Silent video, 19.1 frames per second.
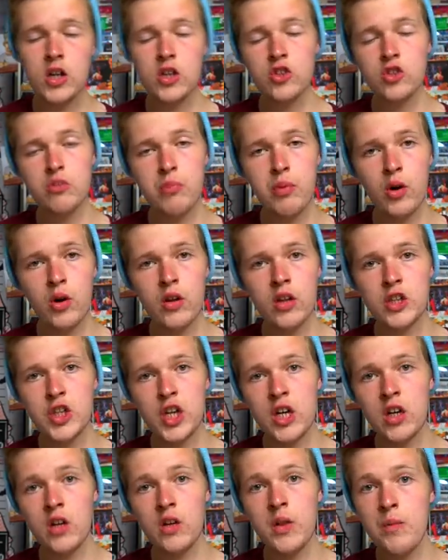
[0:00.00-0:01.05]
Support the
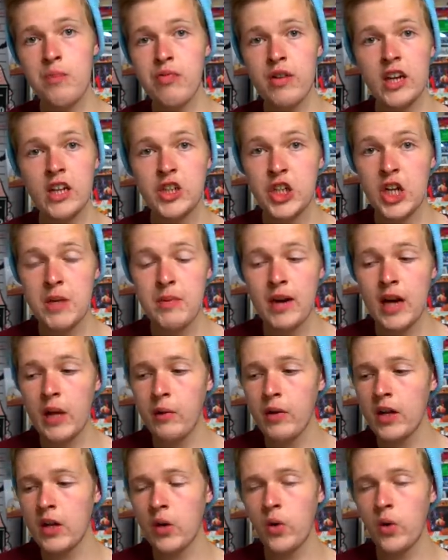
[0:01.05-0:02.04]
channel. They're pretty cheap anywhere.